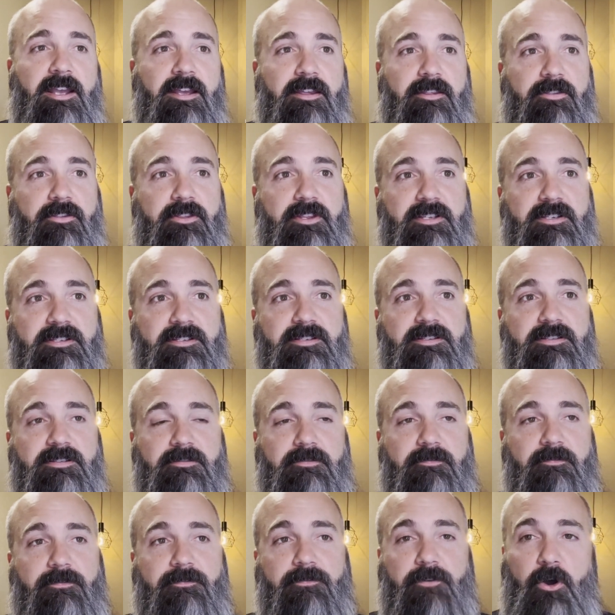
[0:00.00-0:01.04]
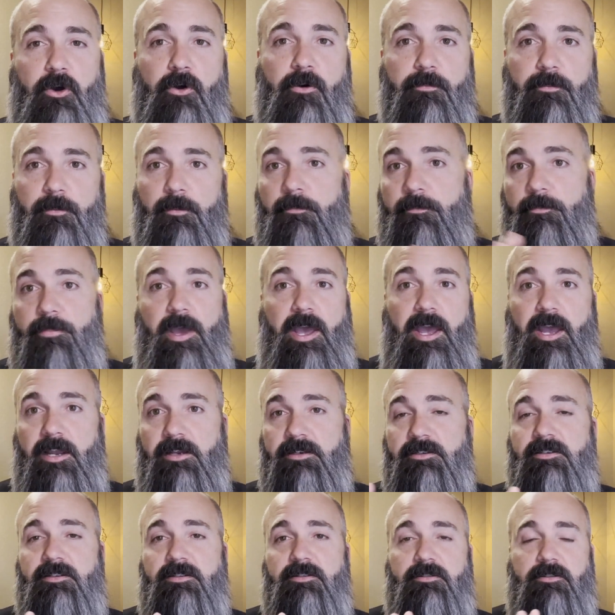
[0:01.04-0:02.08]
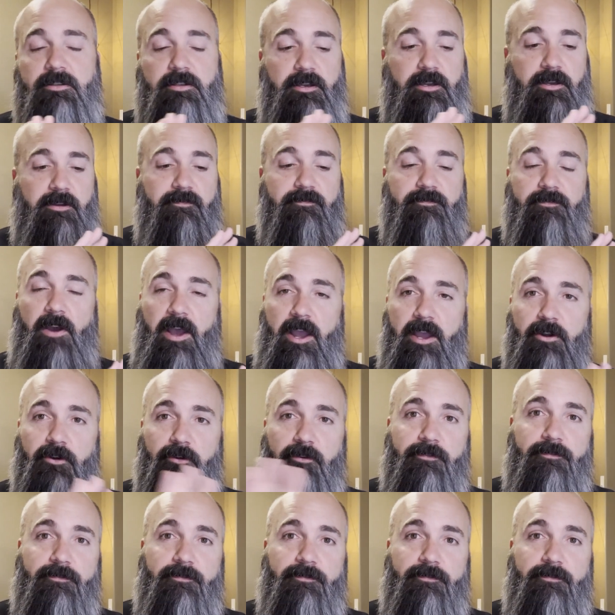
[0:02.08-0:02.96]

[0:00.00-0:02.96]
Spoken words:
this foam backed, vinyl